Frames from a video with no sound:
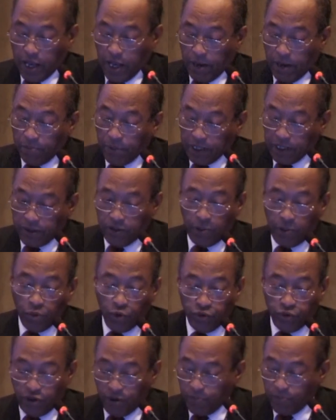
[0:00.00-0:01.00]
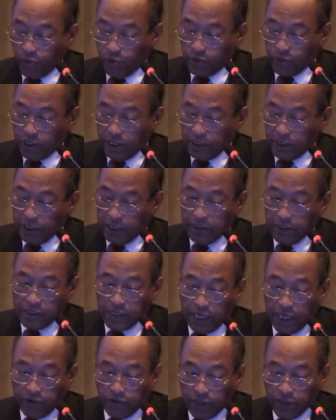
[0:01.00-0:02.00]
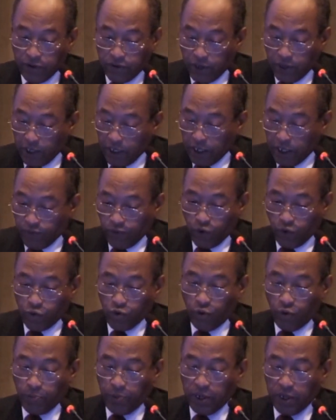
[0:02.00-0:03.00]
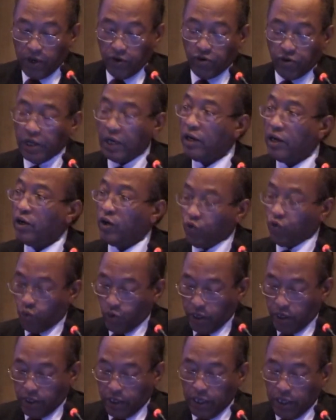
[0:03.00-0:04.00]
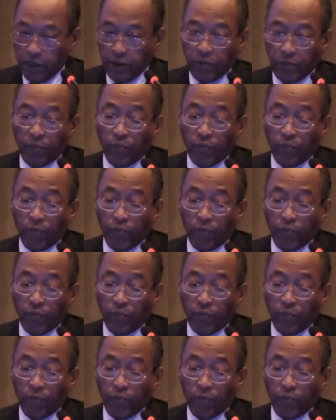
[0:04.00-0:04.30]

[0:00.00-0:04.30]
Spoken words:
But the most important is that there is a need for cooperation and networking.